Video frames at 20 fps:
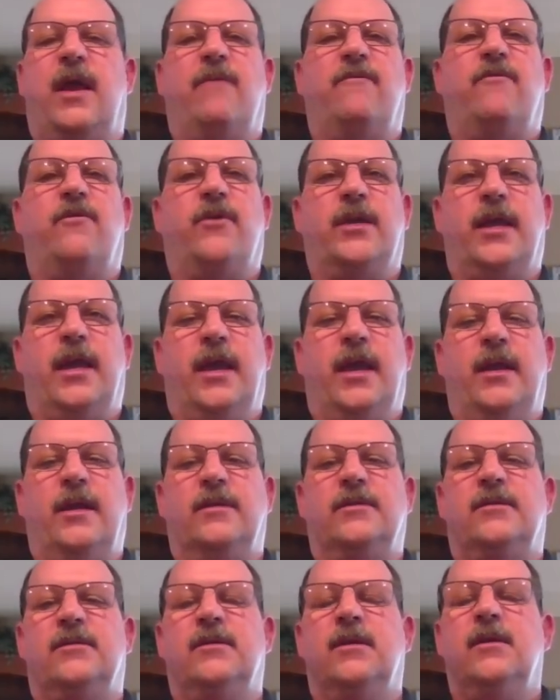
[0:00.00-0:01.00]
we have
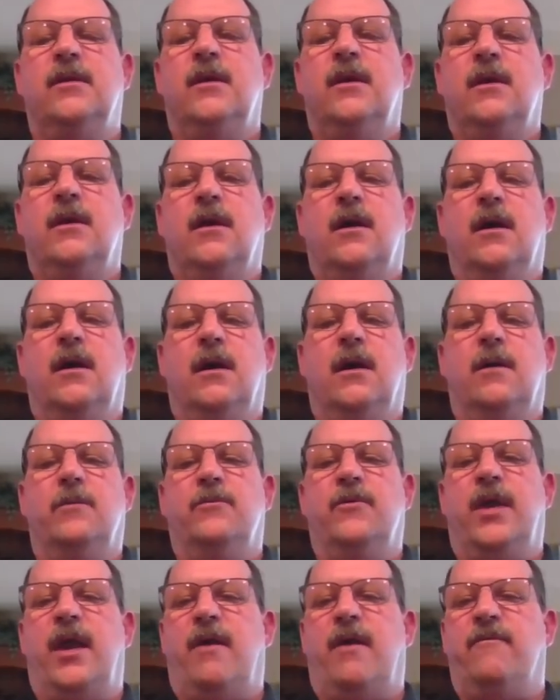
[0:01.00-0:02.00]
organics,
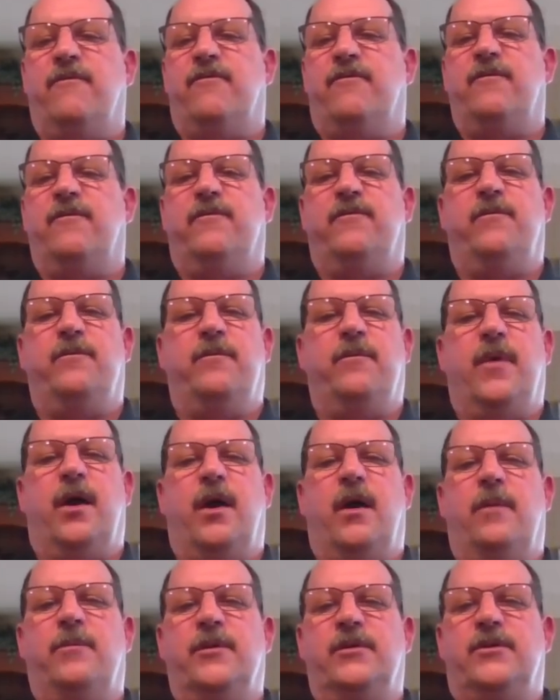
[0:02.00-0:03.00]
we have
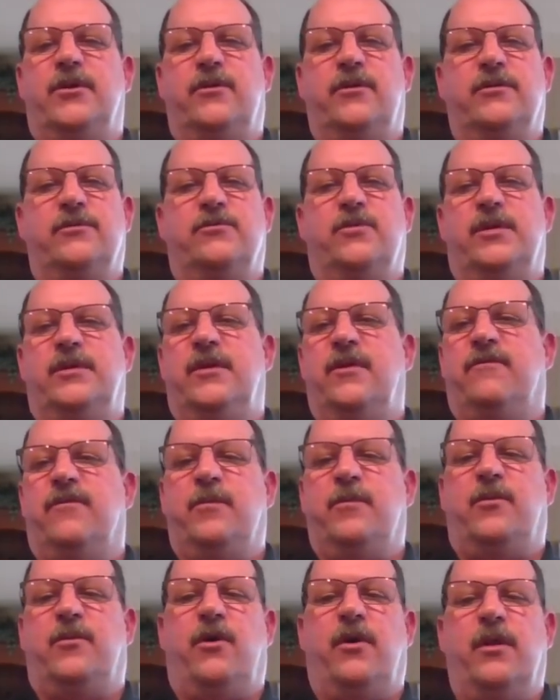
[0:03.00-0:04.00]
materials with
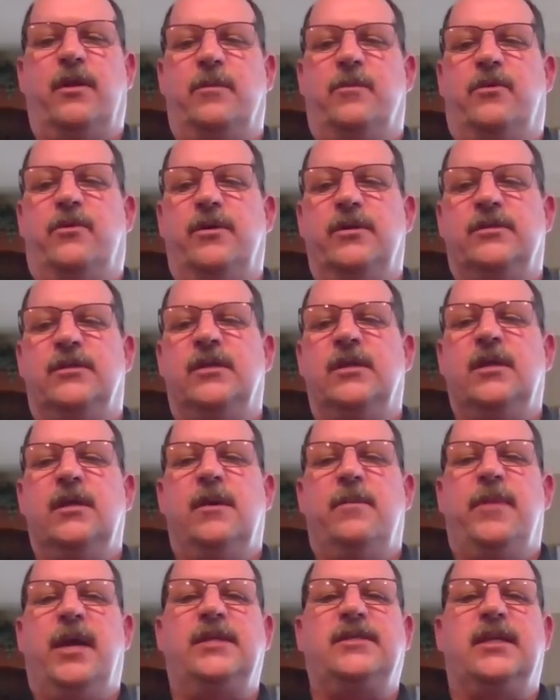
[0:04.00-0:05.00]
different boiling points.
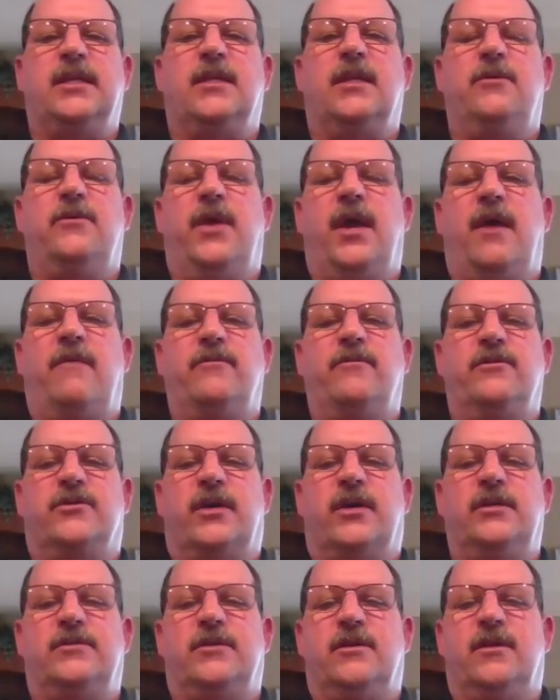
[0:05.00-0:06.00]
Basically, we have a
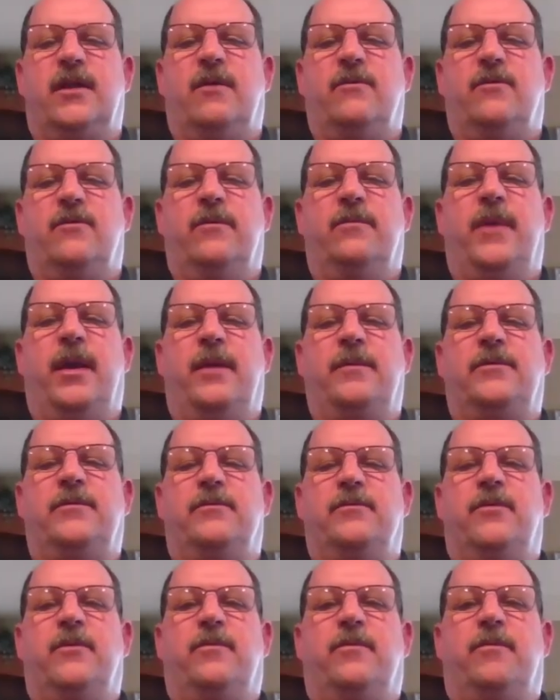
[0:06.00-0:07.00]
tracer that
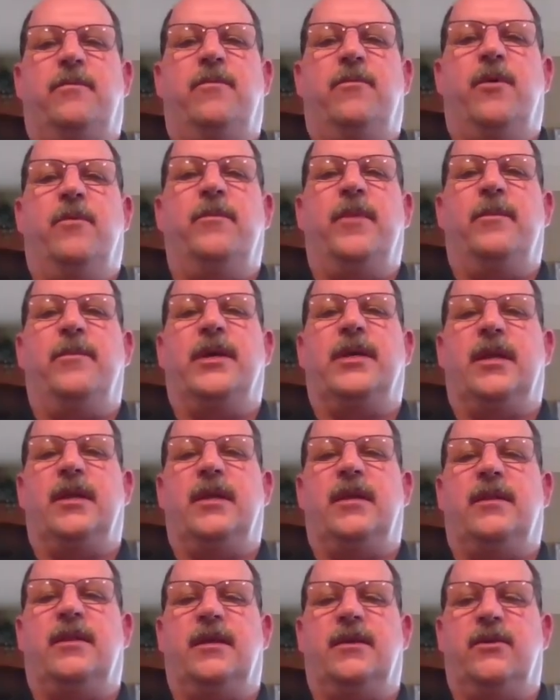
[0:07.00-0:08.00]
will mimic
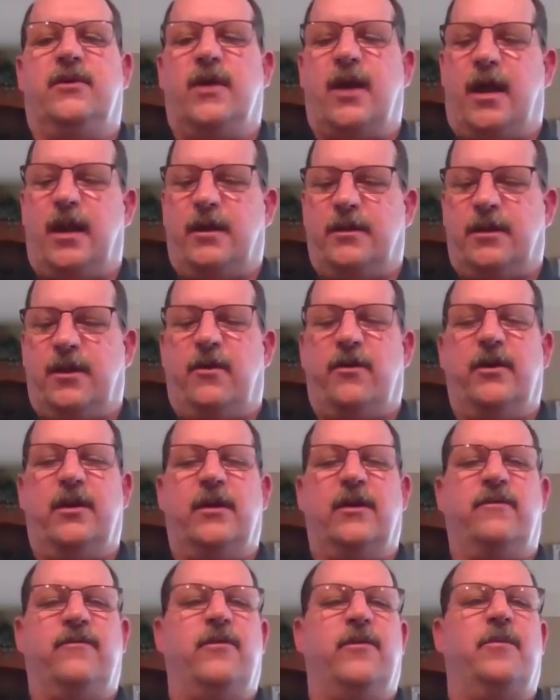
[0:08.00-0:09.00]
anything you got out there in
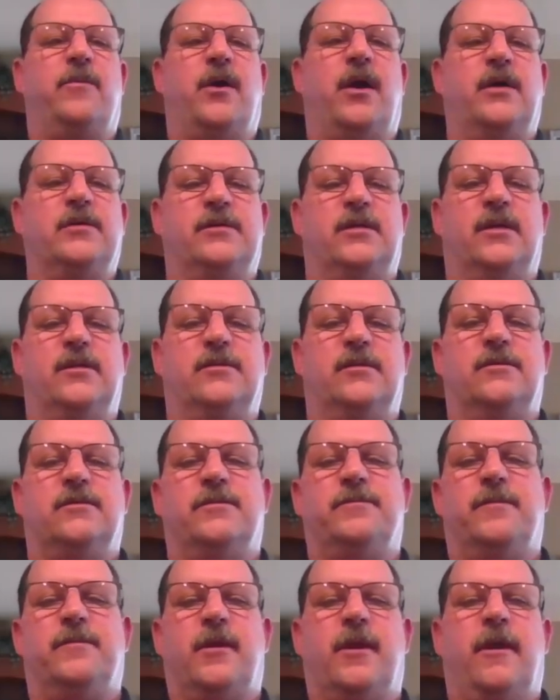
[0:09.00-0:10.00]
any of your
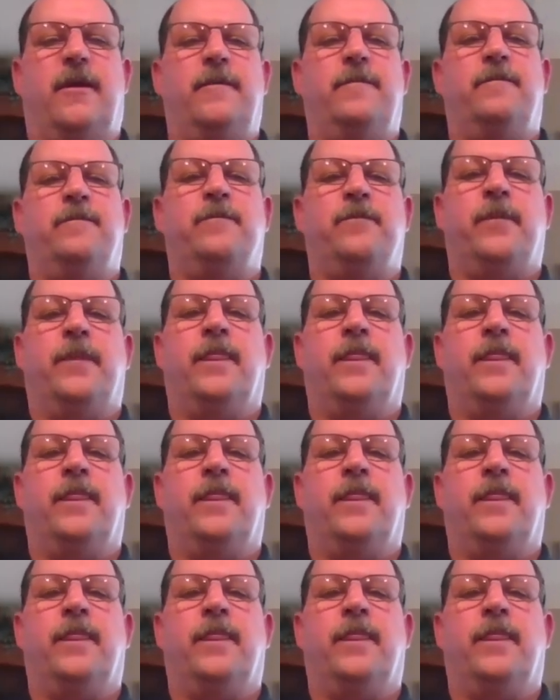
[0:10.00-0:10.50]
processes, okay?